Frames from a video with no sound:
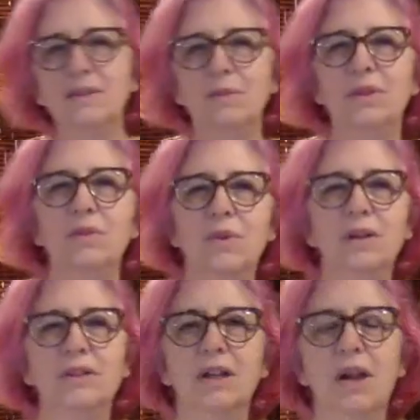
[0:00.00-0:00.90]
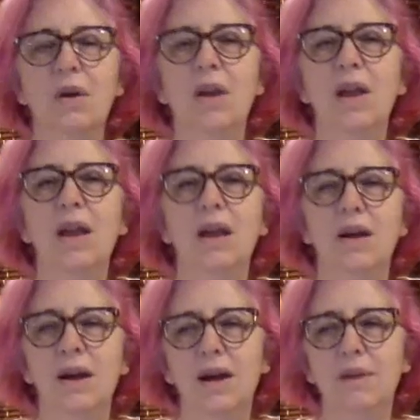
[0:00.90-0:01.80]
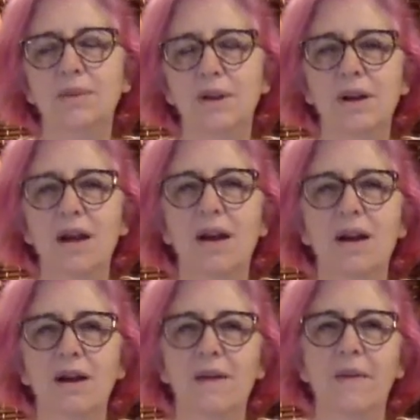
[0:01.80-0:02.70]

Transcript: where you want to go. There are